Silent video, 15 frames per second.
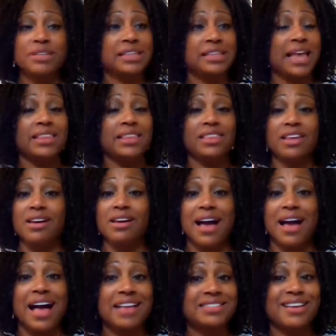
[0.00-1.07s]
but it's like, look,
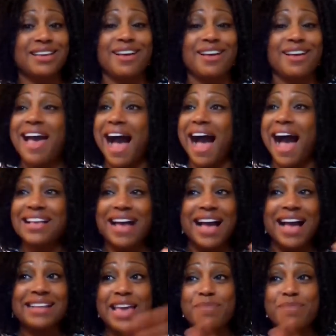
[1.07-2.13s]

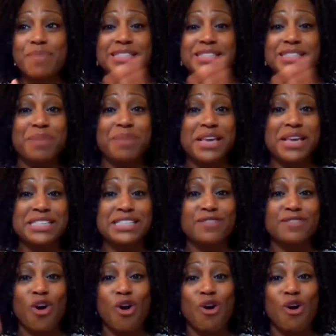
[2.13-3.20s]
I take bits and pieces
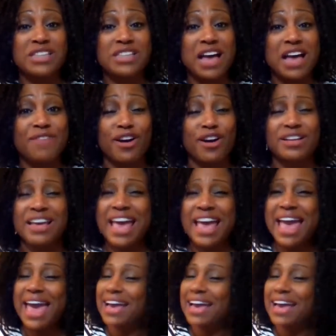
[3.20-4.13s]
of calls I've heard.